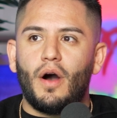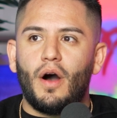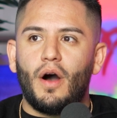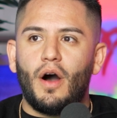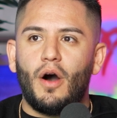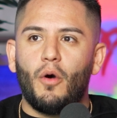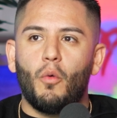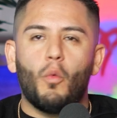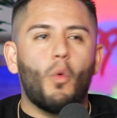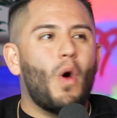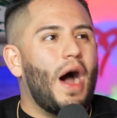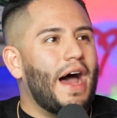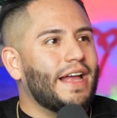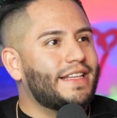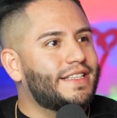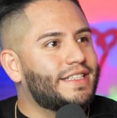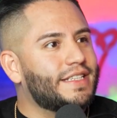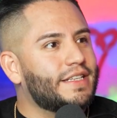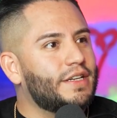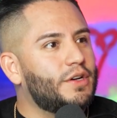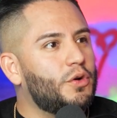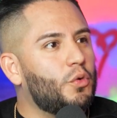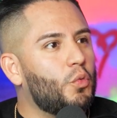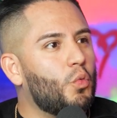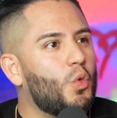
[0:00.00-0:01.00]
a
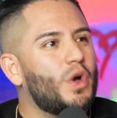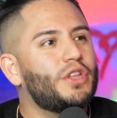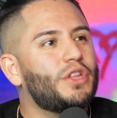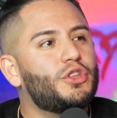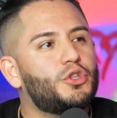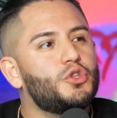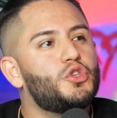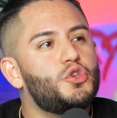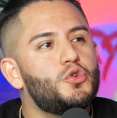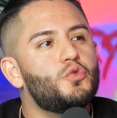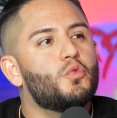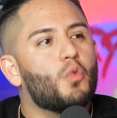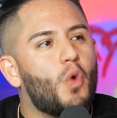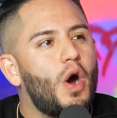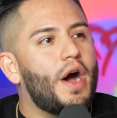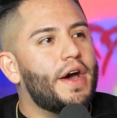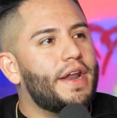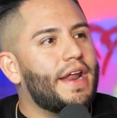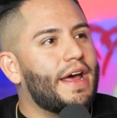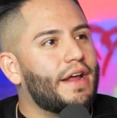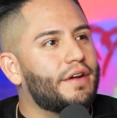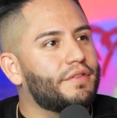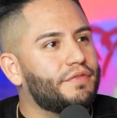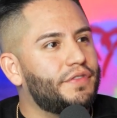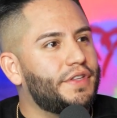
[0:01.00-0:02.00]
what. What do you want
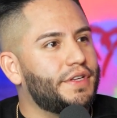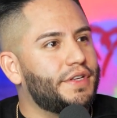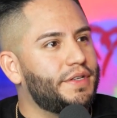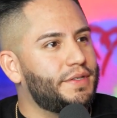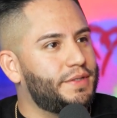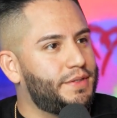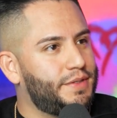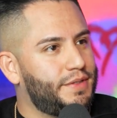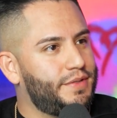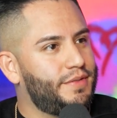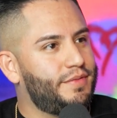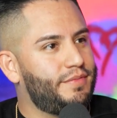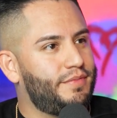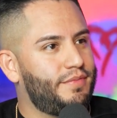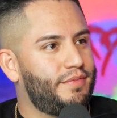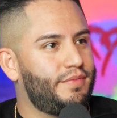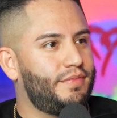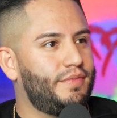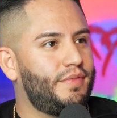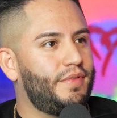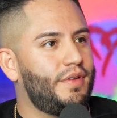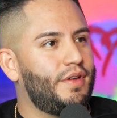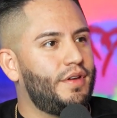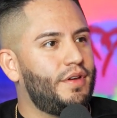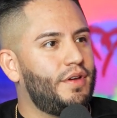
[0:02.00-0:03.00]
out of this?
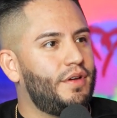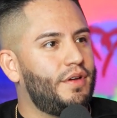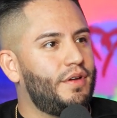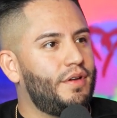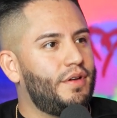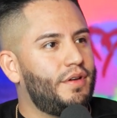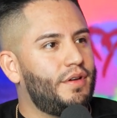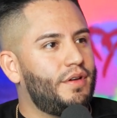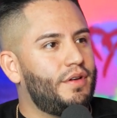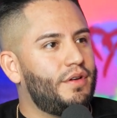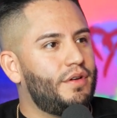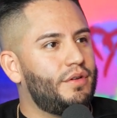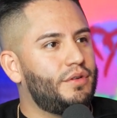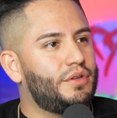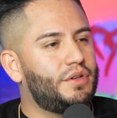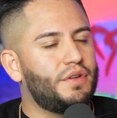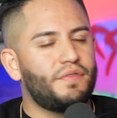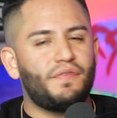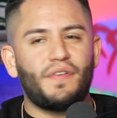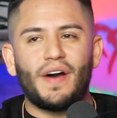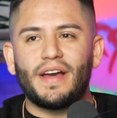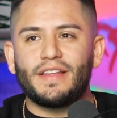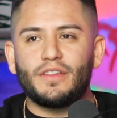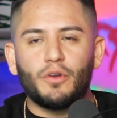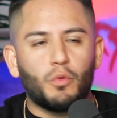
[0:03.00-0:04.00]

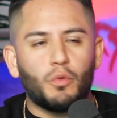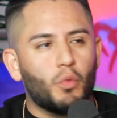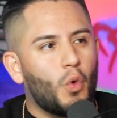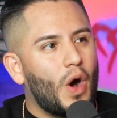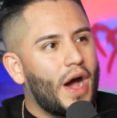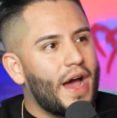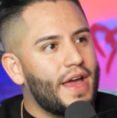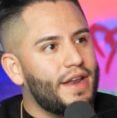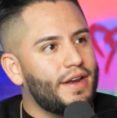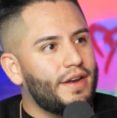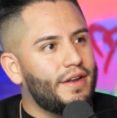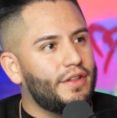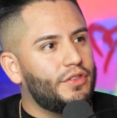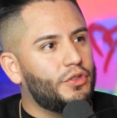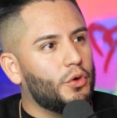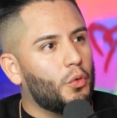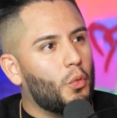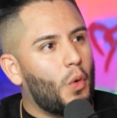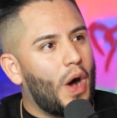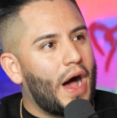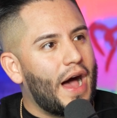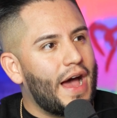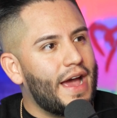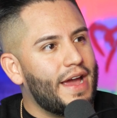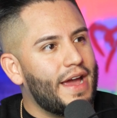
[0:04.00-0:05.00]
Define the what, the
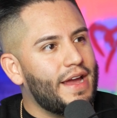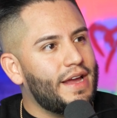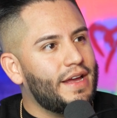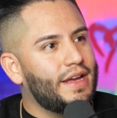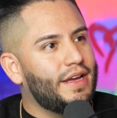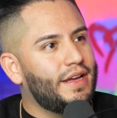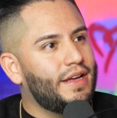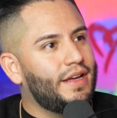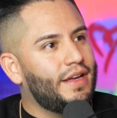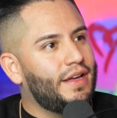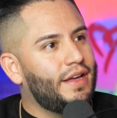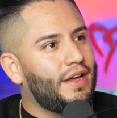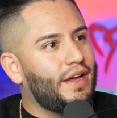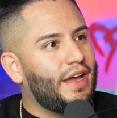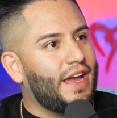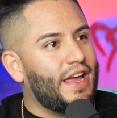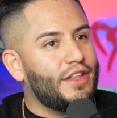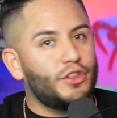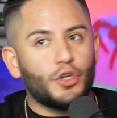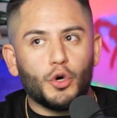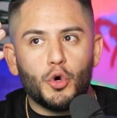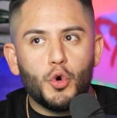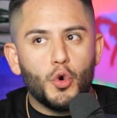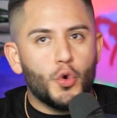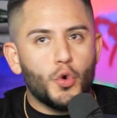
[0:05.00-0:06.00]
why,
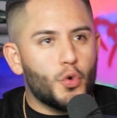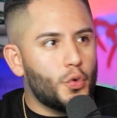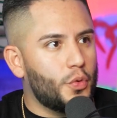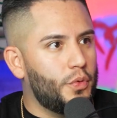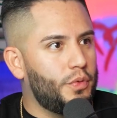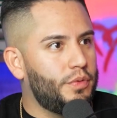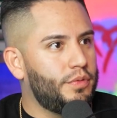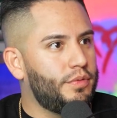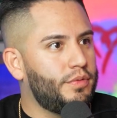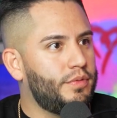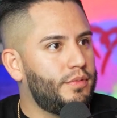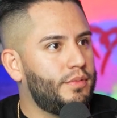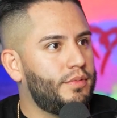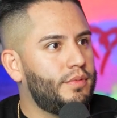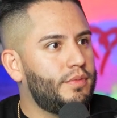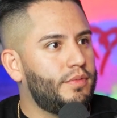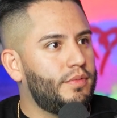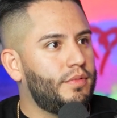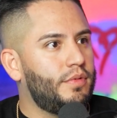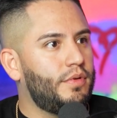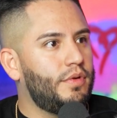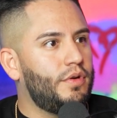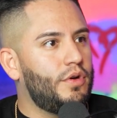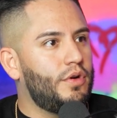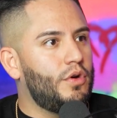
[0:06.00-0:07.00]
and the who.
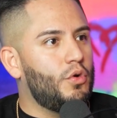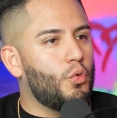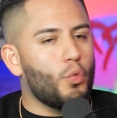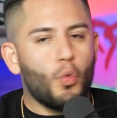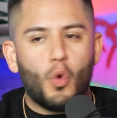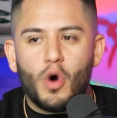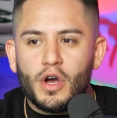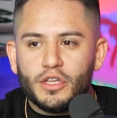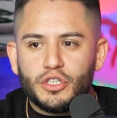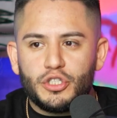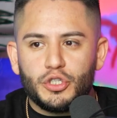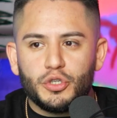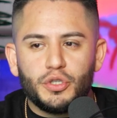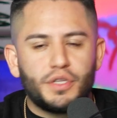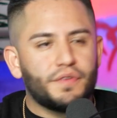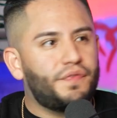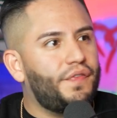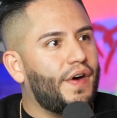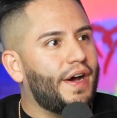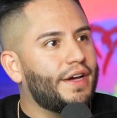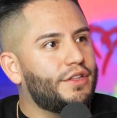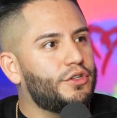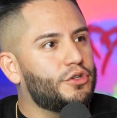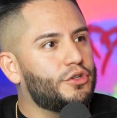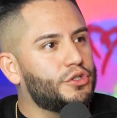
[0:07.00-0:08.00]
Once you
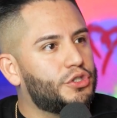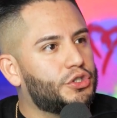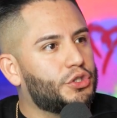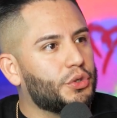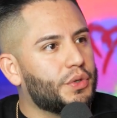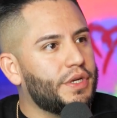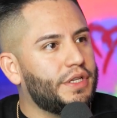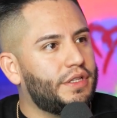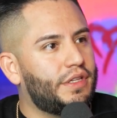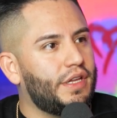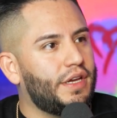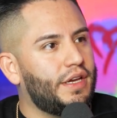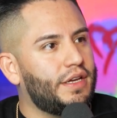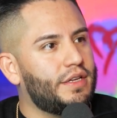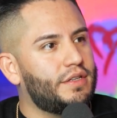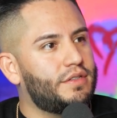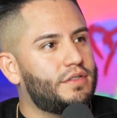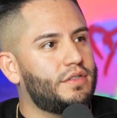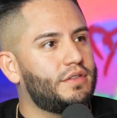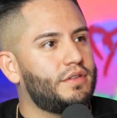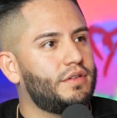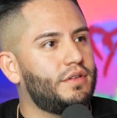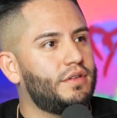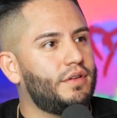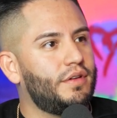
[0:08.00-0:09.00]
define those three
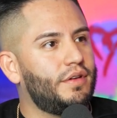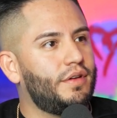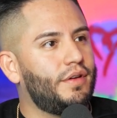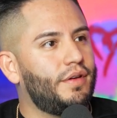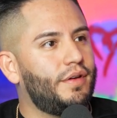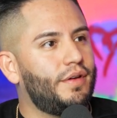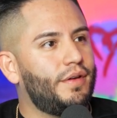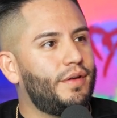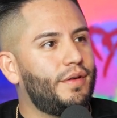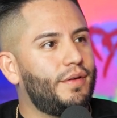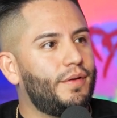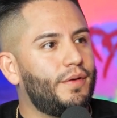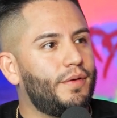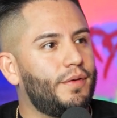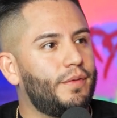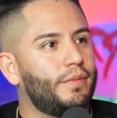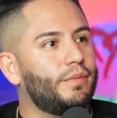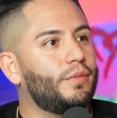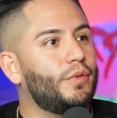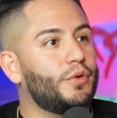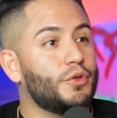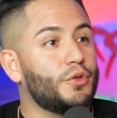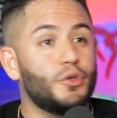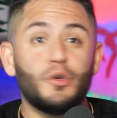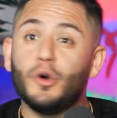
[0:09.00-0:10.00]
things,
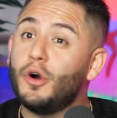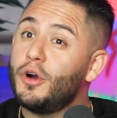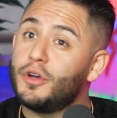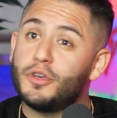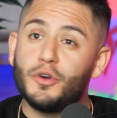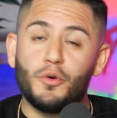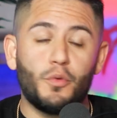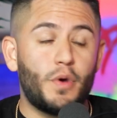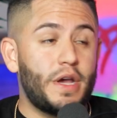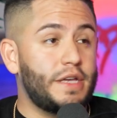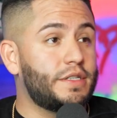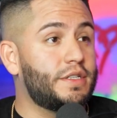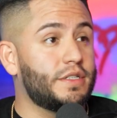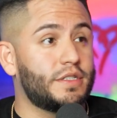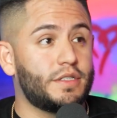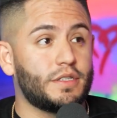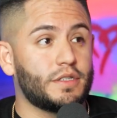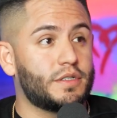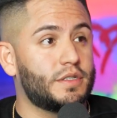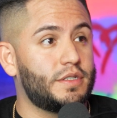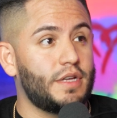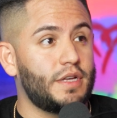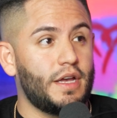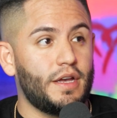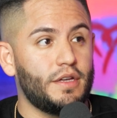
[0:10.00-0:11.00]
you're on your way to
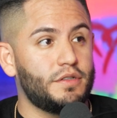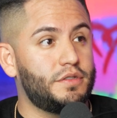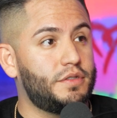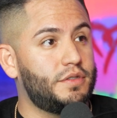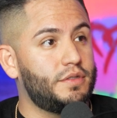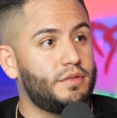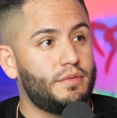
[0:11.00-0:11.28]
success.